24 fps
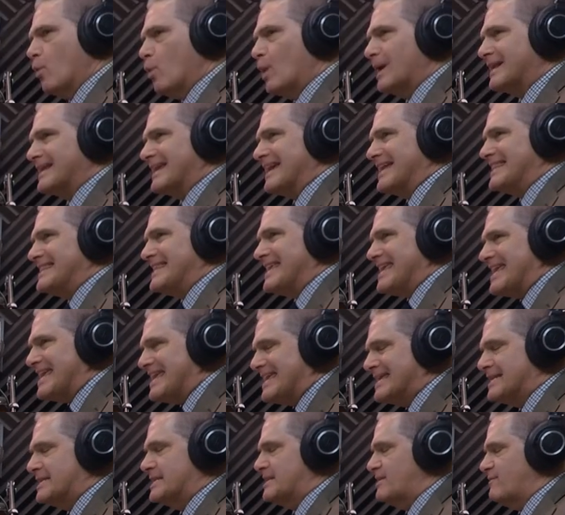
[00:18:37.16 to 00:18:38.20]
What can the
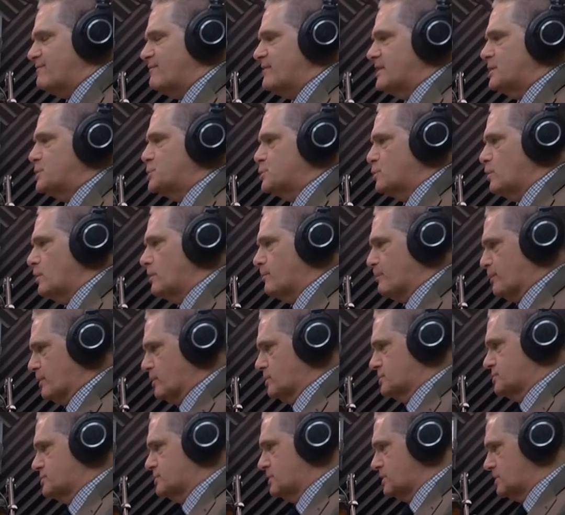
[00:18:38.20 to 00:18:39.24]
individual
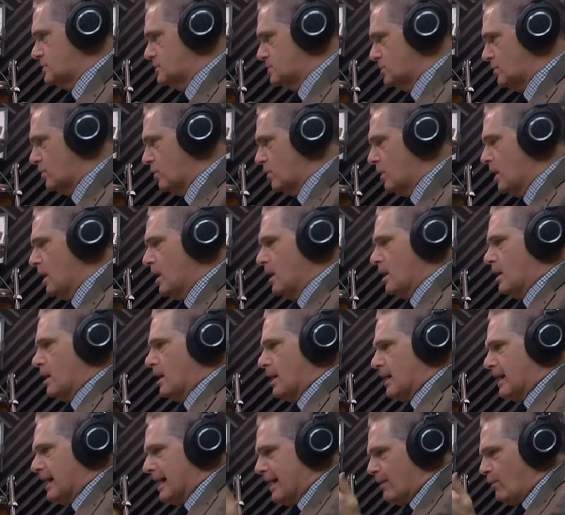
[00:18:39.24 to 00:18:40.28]
person do?
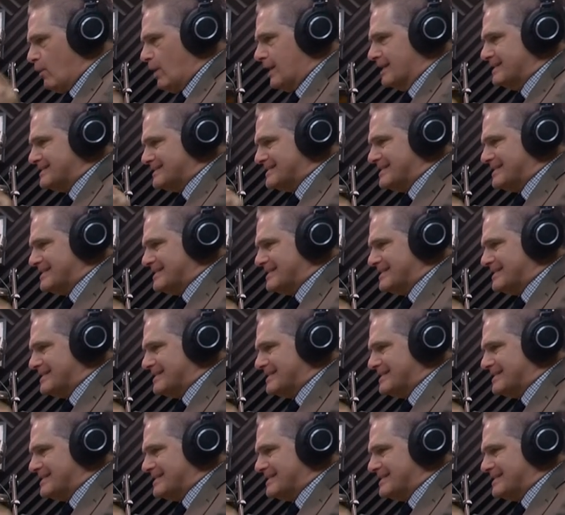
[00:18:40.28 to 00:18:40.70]
I want to